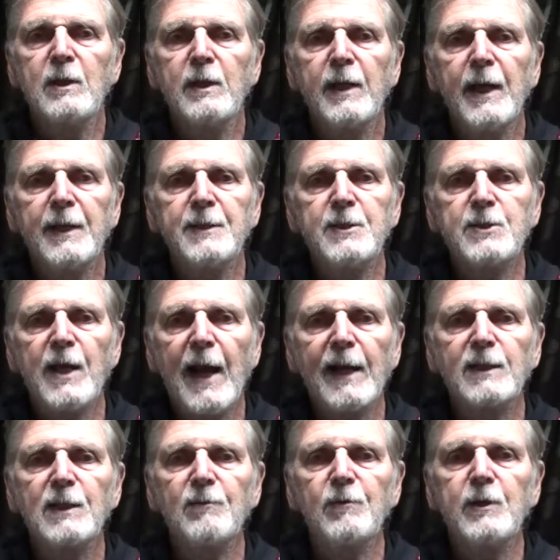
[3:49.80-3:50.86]
and is
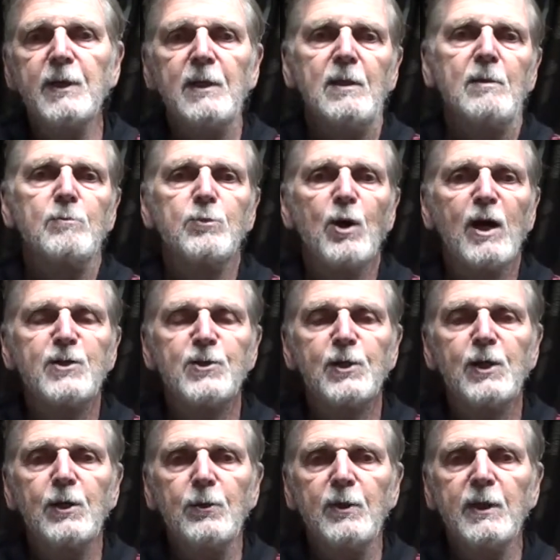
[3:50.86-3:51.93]
actively
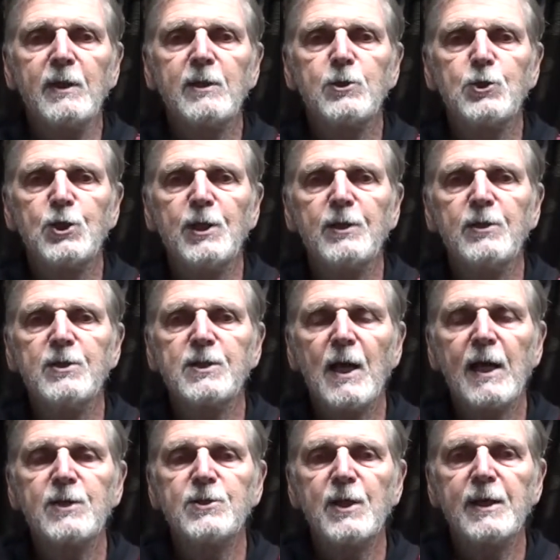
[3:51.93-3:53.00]
prosecuting cheaters
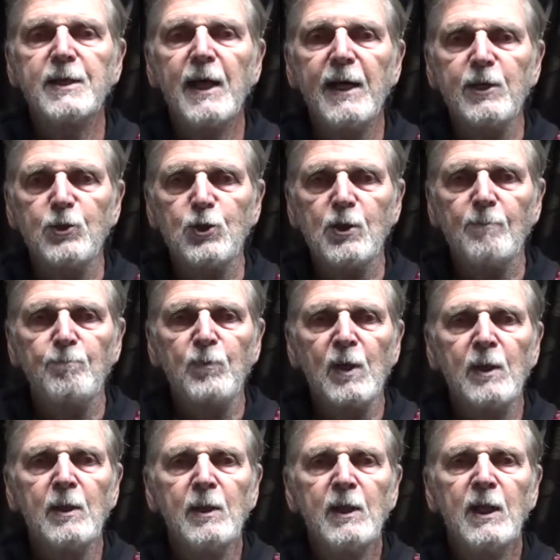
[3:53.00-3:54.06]
as they catch.
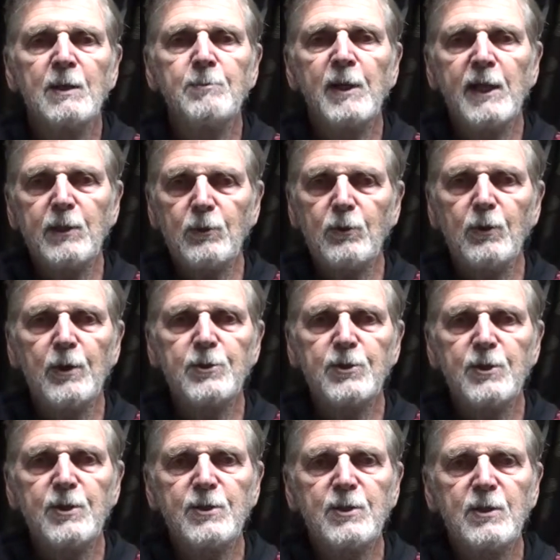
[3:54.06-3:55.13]
In math
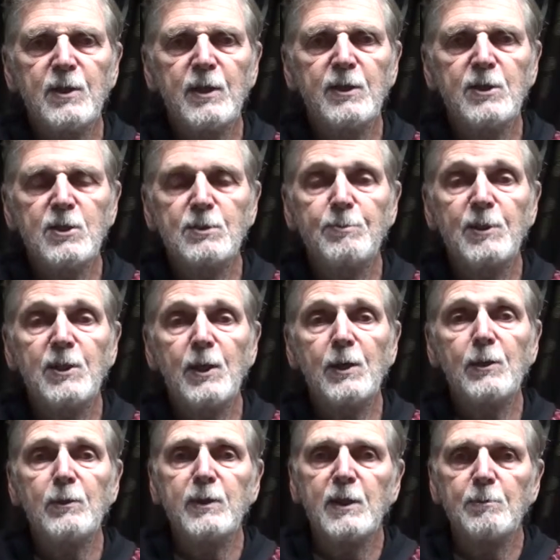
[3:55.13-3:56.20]
courses, it is
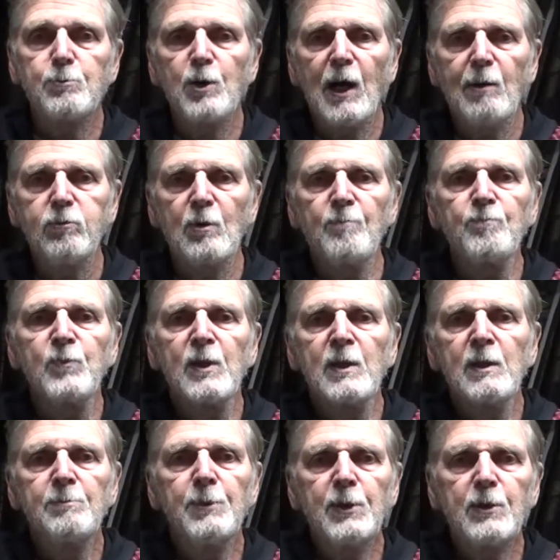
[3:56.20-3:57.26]
particularly a problem
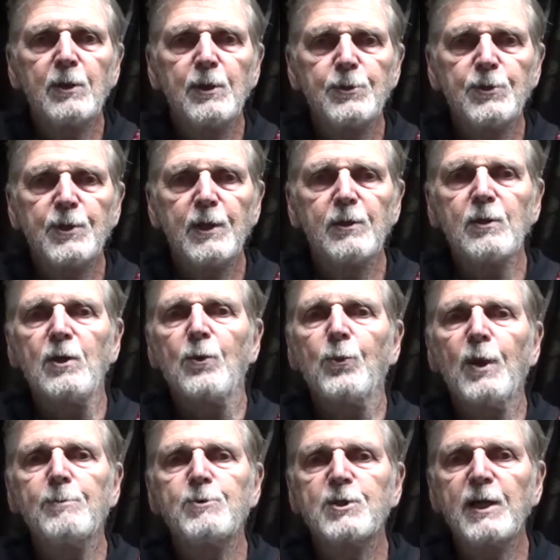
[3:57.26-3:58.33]
because there are
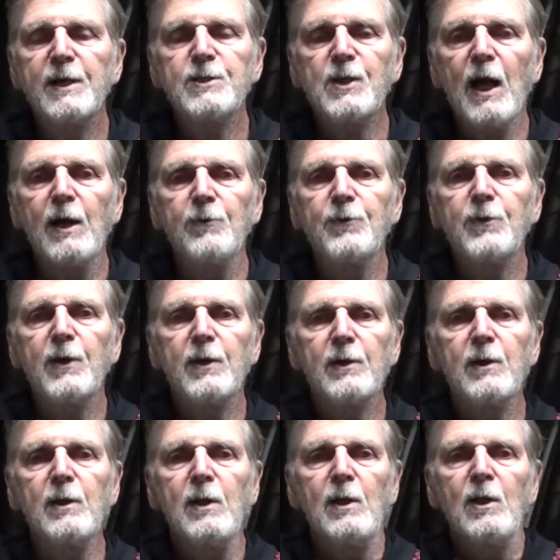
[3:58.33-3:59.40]
websites out
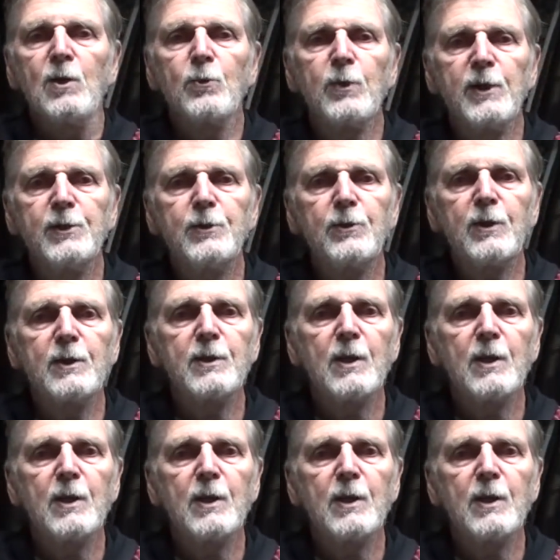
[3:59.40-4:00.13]
there where you can